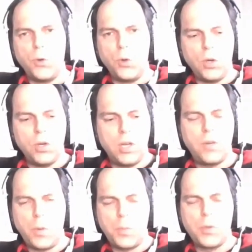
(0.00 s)
full
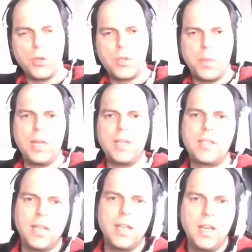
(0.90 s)
uh,
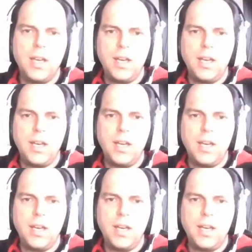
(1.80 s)
reproducibility.